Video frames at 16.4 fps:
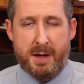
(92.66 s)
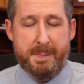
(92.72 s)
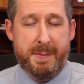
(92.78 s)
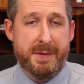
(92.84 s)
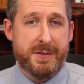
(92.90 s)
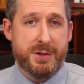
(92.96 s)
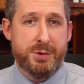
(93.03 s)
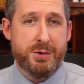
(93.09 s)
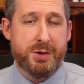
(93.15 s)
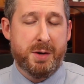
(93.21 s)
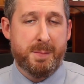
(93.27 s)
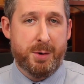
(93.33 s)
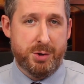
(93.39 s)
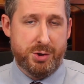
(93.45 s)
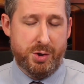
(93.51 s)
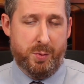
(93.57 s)
A pivot to
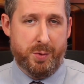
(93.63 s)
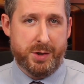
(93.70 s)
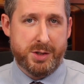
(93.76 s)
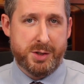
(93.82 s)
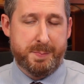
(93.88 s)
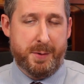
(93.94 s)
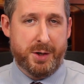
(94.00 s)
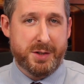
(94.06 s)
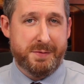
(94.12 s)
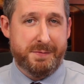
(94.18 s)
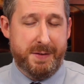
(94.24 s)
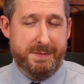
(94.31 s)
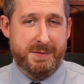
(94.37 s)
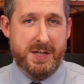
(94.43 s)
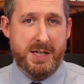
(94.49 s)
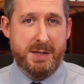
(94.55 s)
commercial work sparked
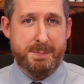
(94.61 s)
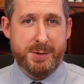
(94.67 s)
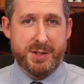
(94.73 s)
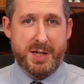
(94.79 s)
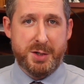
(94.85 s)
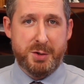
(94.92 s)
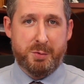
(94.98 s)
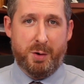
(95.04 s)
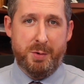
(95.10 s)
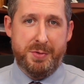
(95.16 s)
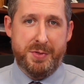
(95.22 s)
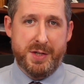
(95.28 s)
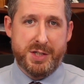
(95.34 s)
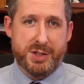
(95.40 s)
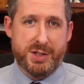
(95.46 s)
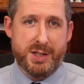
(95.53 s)
15%
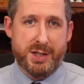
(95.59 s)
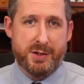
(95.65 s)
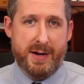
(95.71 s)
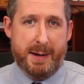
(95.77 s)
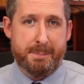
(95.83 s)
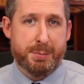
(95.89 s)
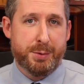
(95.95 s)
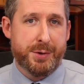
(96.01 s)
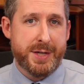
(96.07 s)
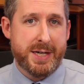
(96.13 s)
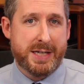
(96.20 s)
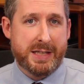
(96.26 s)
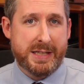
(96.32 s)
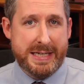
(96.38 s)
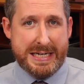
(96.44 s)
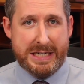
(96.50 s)
growth this year at
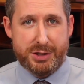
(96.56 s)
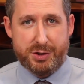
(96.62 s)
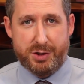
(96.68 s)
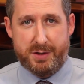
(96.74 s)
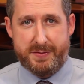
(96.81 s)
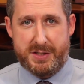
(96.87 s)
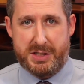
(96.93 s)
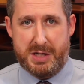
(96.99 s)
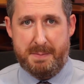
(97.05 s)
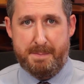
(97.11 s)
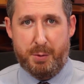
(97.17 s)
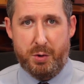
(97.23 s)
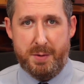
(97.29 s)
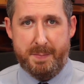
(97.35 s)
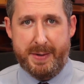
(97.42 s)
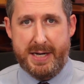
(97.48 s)
Brilliant Cleaning Service in
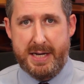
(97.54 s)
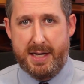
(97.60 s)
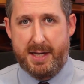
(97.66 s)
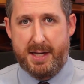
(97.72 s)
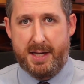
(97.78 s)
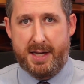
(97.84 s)
Boardman,